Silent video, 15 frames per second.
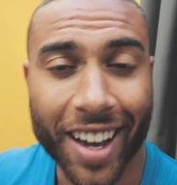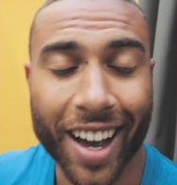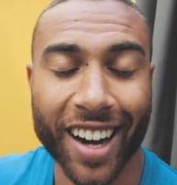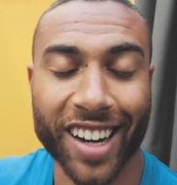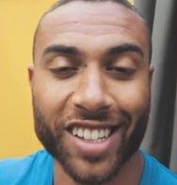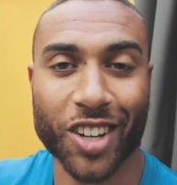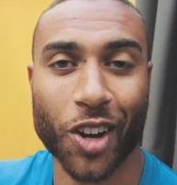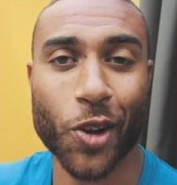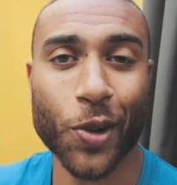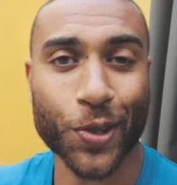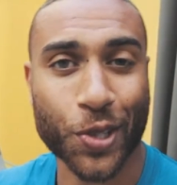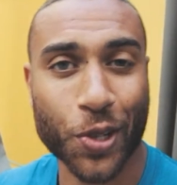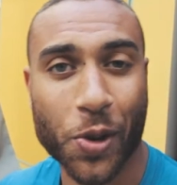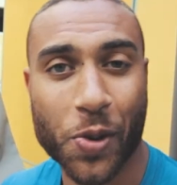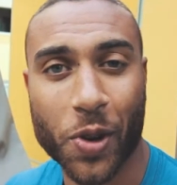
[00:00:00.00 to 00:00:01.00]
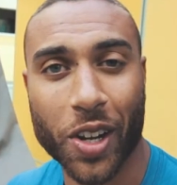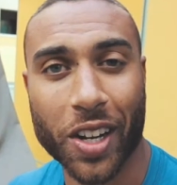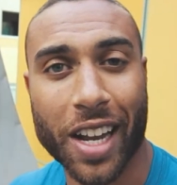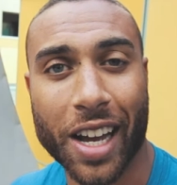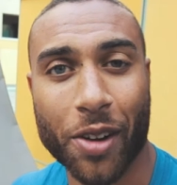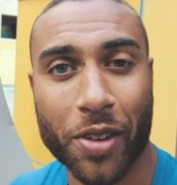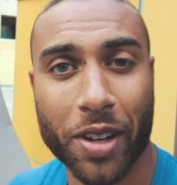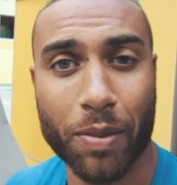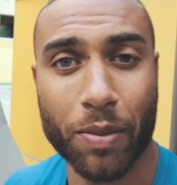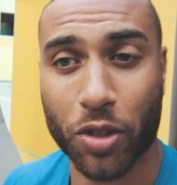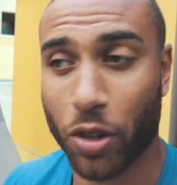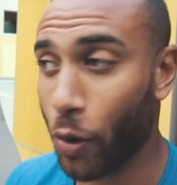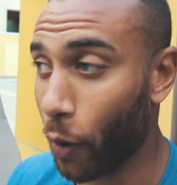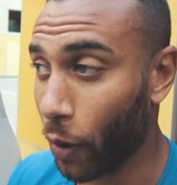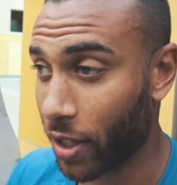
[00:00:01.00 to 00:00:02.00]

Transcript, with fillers: And it's also allowed him to,